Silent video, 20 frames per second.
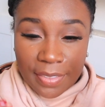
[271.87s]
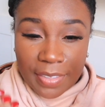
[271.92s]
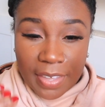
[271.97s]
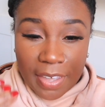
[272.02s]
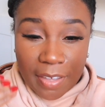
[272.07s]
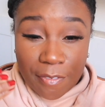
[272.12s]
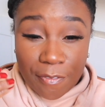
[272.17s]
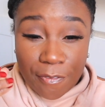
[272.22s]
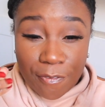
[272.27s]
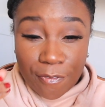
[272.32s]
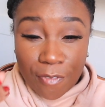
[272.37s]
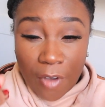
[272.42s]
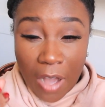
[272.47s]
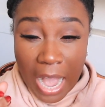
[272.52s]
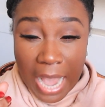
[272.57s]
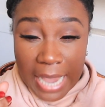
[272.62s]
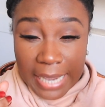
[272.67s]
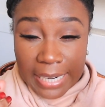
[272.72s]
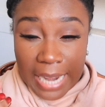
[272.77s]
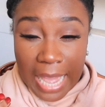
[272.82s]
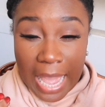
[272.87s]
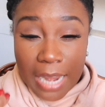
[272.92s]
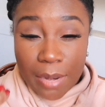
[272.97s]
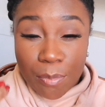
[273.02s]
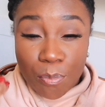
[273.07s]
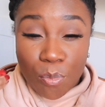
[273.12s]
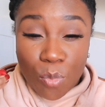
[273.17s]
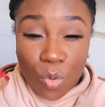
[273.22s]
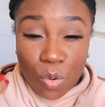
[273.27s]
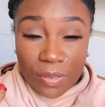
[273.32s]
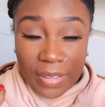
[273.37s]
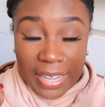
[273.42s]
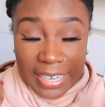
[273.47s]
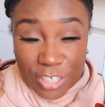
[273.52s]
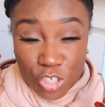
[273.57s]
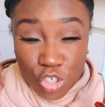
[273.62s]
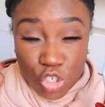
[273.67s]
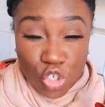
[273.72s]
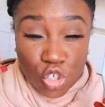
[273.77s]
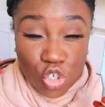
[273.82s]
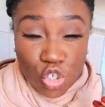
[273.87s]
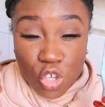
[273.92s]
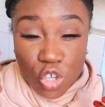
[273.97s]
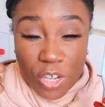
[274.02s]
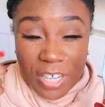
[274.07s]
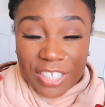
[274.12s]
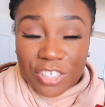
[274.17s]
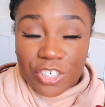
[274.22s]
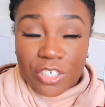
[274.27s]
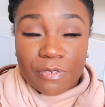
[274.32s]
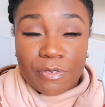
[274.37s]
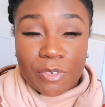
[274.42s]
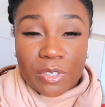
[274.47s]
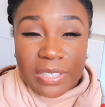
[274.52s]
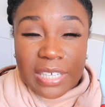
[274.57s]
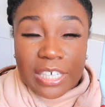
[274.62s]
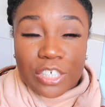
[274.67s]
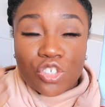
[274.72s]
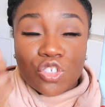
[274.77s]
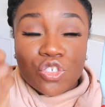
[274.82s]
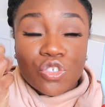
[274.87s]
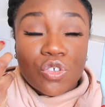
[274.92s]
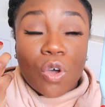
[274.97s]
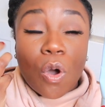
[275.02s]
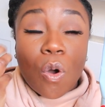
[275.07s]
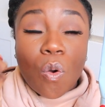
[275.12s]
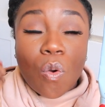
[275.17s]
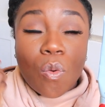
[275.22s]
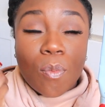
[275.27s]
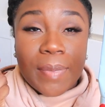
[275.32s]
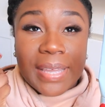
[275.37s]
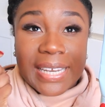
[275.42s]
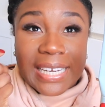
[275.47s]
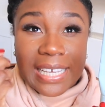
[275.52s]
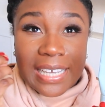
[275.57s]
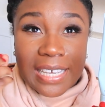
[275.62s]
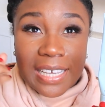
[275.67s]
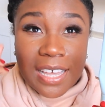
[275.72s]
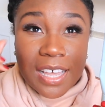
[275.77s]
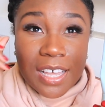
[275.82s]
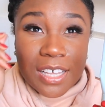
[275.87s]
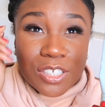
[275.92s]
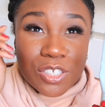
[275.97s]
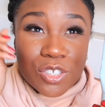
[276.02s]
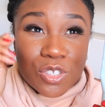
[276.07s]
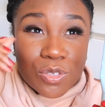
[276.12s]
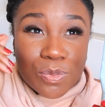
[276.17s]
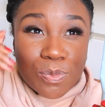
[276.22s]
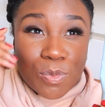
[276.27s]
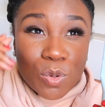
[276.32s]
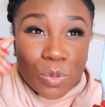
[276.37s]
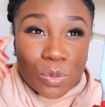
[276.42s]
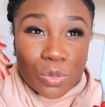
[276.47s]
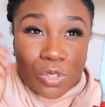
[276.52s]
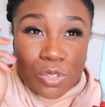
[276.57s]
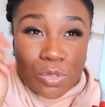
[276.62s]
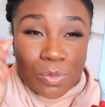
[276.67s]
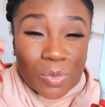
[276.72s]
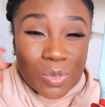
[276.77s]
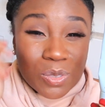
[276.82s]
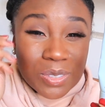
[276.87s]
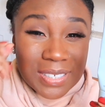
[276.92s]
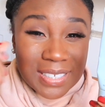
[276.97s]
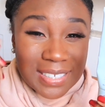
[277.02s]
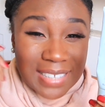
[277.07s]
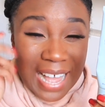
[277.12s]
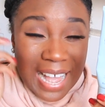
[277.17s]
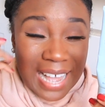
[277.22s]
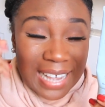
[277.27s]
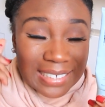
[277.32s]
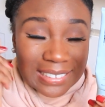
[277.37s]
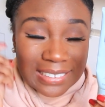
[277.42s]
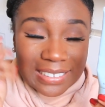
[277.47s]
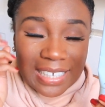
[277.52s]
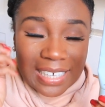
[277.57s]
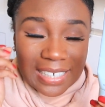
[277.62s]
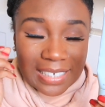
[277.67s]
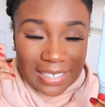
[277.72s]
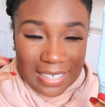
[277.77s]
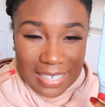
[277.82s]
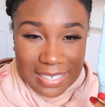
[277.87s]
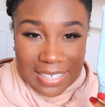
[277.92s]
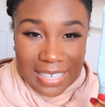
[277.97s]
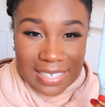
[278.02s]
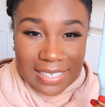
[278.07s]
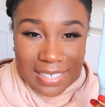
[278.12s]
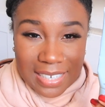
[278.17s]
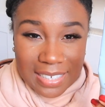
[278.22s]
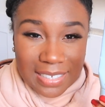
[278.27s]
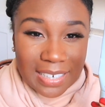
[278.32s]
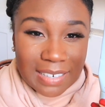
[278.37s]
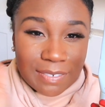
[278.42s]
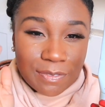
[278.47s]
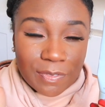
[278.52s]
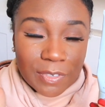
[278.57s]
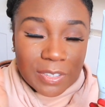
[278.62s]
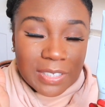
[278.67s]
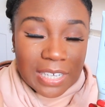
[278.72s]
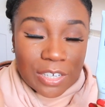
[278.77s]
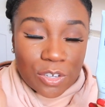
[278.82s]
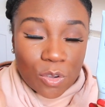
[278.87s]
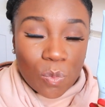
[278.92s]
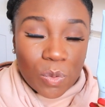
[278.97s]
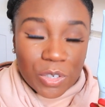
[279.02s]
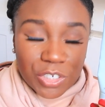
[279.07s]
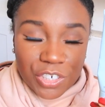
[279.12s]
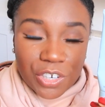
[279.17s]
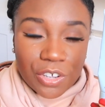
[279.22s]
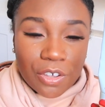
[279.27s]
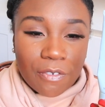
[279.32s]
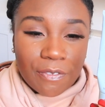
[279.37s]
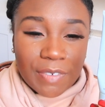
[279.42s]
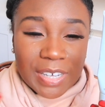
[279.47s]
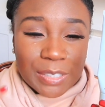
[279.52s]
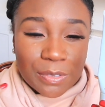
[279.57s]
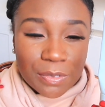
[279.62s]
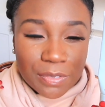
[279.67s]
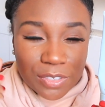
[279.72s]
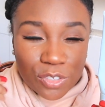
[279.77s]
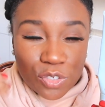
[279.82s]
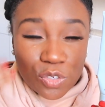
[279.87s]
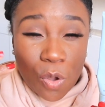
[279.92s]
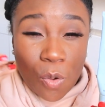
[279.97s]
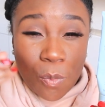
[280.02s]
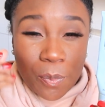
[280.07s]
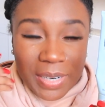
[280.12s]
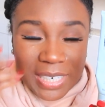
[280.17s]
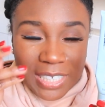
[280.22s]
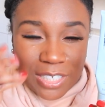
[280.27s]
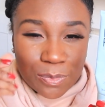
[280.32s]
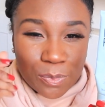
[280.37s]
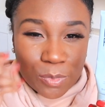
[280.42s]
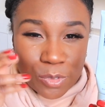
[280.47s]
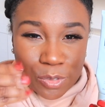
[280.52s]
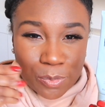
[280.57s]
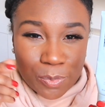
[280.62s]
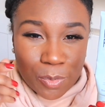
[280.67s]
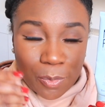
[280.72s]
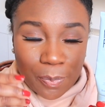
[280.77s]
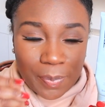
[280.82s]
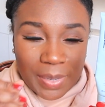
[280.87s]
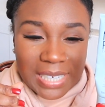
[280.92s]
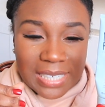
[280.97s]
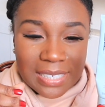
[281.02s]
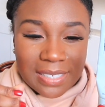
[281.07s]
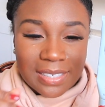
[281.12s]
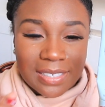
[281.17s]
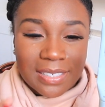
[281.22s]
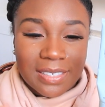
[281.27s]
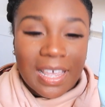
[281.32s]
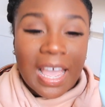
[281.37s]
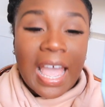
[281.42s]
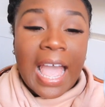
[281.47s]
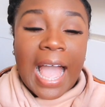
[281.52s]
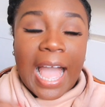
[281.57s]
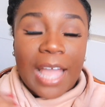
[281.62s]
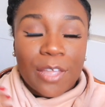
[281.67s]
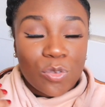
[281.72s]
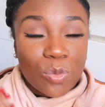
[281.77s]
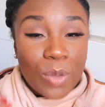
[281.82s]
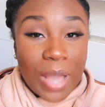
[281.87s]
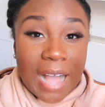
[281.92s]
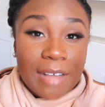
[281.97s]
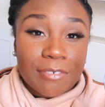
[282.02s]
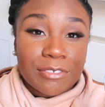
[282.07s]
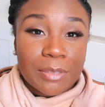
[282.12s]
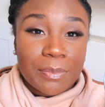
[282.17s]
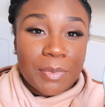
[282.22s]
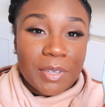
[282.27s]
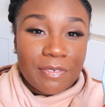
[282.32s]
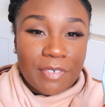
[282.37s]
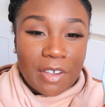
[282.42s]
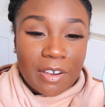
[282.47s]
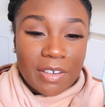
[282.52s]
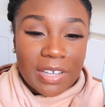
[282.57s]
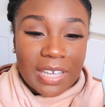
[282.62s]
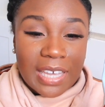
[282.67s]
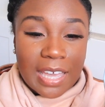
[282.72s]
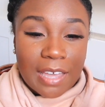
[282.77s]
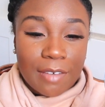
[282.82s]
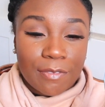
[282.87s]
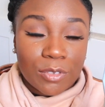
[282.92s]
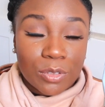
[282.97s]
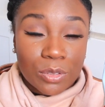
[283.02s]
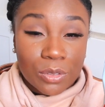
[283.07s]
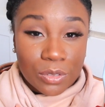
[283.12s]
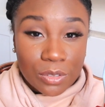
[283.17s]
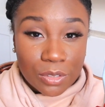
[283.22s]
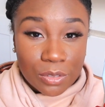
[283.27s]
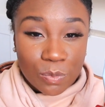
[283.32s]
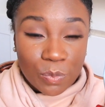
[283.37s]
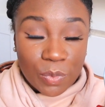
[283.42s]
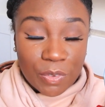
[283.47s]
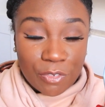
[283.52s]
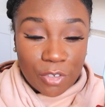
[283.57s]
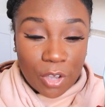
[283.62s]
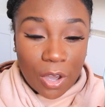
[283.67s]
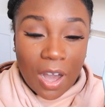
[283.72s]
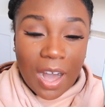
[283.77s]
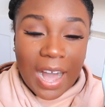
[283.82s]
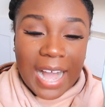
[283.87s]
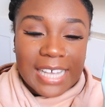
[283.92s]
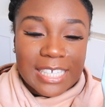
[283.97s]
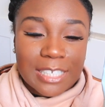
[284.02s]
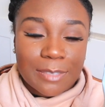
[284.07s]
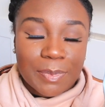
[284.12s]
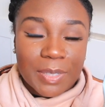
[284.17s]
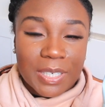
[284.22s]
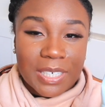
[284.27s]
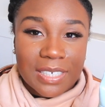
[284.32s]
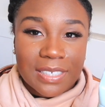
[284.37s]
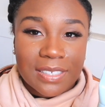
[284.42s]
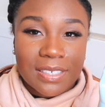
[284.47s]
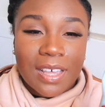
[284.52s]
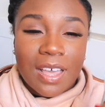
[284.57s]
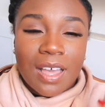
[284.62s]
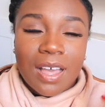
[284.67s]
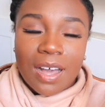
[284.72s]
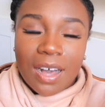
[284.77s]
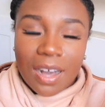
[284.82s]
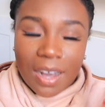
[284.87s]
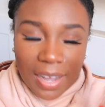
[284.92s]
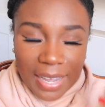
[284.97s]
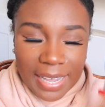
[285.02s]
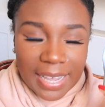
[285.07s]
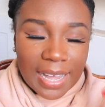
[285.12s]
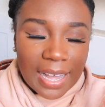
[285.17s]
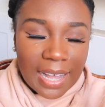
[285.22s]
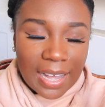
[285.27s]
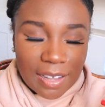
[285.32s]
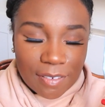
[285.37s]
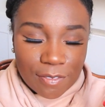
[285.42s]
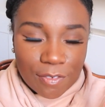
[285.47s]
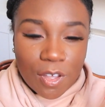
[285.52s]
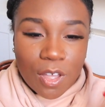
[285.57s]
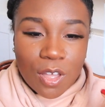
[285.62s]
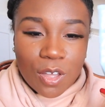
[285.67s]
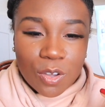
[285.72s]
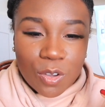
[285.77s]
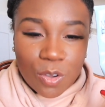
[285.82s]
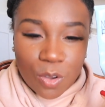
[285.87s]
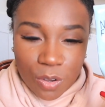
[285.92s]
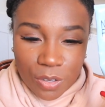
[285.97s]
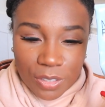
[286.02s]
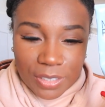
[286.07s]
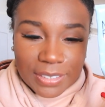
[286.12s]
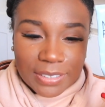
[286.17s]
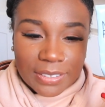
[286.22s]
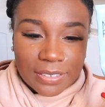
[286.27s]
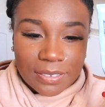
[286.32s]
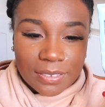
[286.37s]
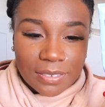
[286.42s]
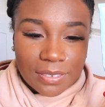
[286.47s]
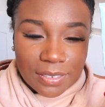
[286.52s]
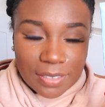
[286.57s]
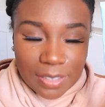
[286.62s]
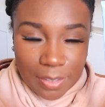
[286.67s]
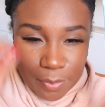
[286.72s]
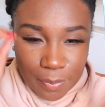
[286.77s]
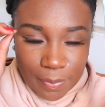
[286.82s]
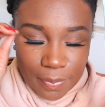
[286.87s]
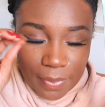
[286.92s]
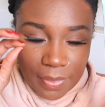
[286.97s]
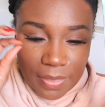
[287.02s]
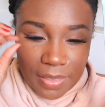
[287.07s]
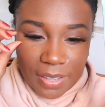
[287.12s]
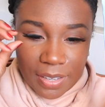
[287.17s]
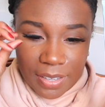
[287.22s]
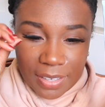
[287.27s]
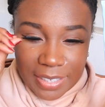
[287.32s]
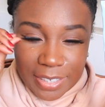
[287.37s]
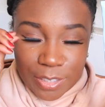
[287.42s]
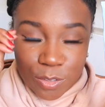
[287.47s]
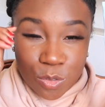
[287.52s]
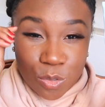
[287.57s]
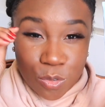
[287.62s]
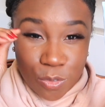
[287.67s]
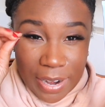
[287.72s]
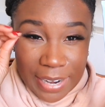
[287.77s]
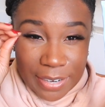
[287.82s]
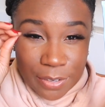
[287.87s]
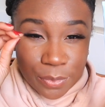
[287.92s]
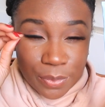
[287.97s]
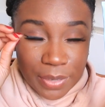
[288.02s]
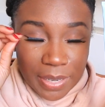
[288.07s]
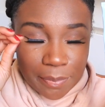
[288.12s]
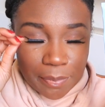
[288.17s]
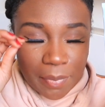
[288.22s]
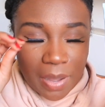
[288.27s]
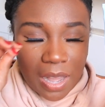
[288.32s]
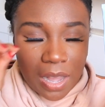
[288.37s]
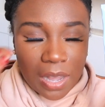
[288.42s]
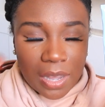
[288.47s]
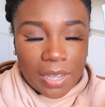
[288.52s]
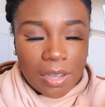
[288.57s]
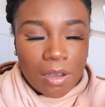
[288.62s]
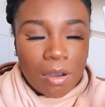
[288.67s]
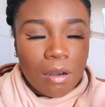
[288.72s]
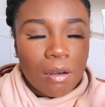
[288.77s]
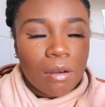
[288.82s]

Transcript: They're fine and more, like, it just feels like so many small sand, like, as I said, it feels like you're washing your face with so many small pieces, and you have to be very careful with your eyes, because I have gotten the little granule in my eye.